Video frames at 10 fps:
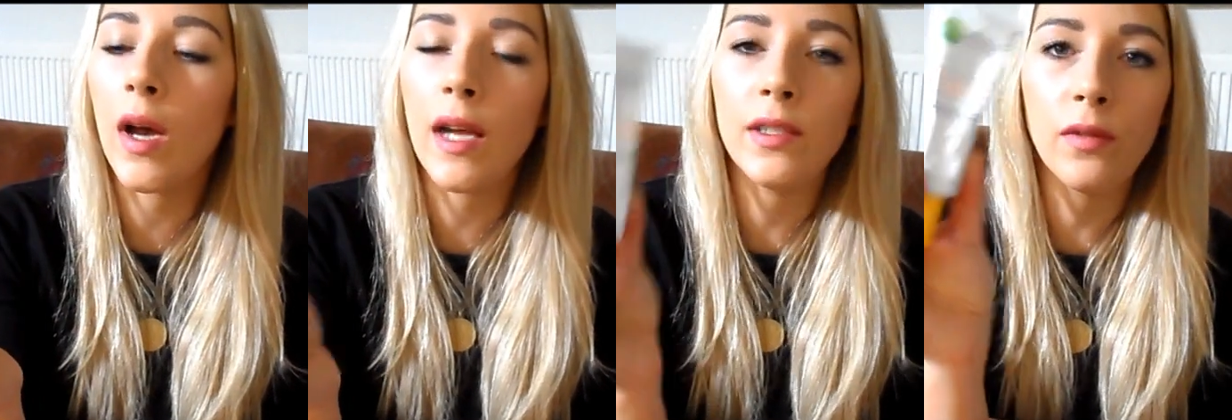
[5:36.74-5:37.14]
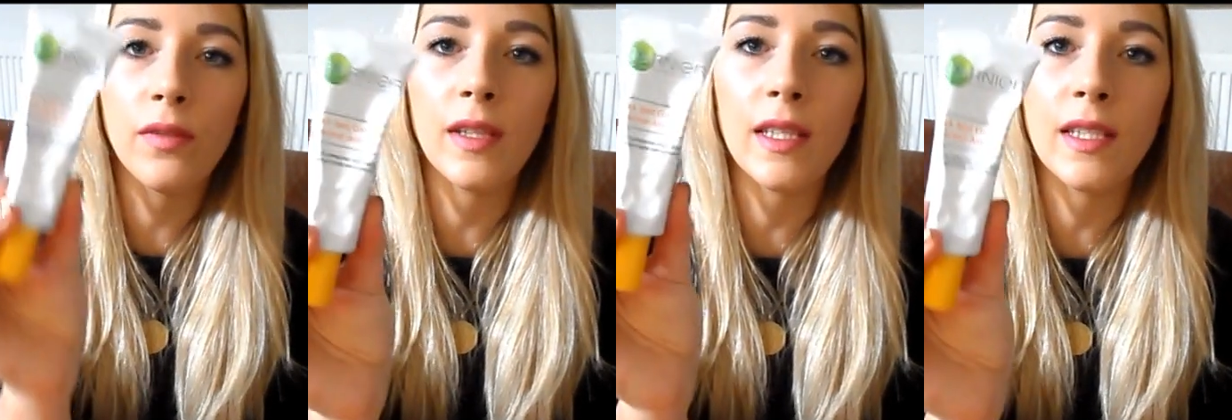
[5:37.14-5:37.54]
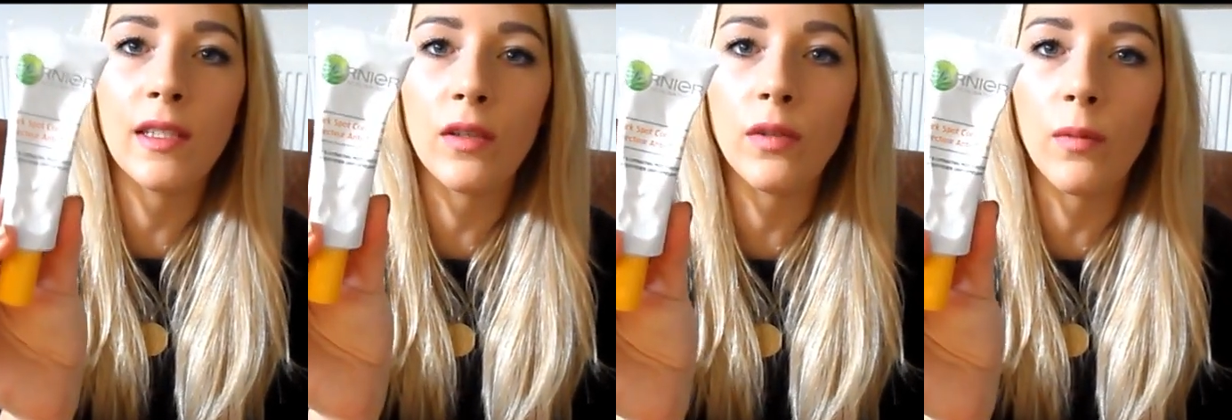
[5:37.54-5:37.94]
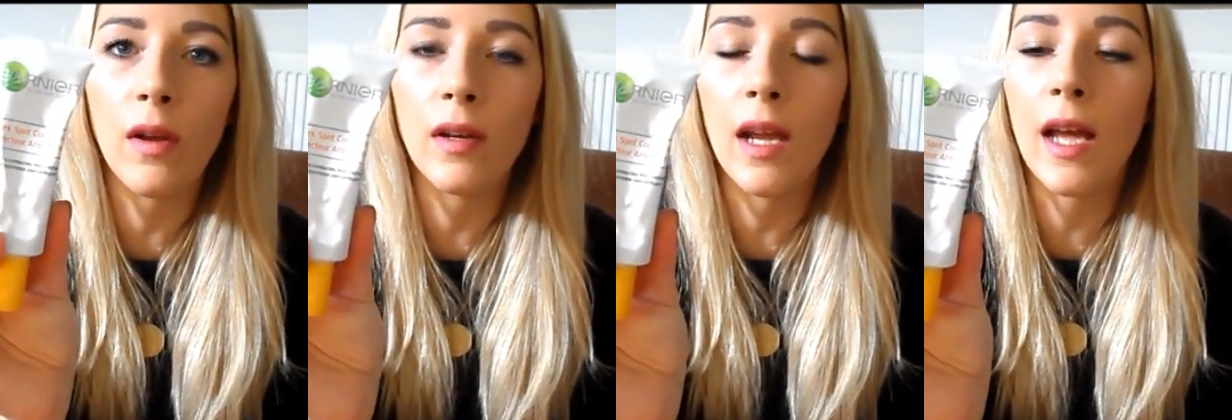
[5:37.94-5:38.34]
But I do think this is a good
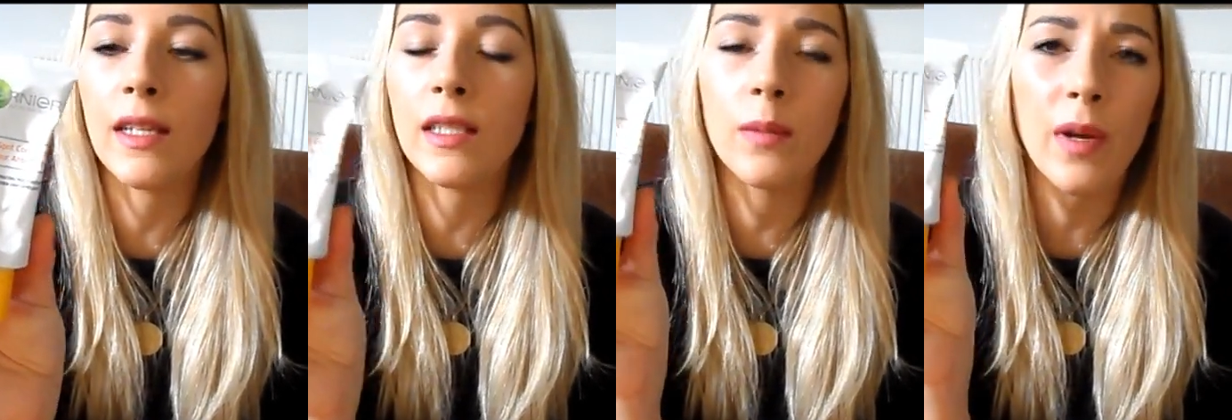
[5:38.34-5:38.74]
one, and it's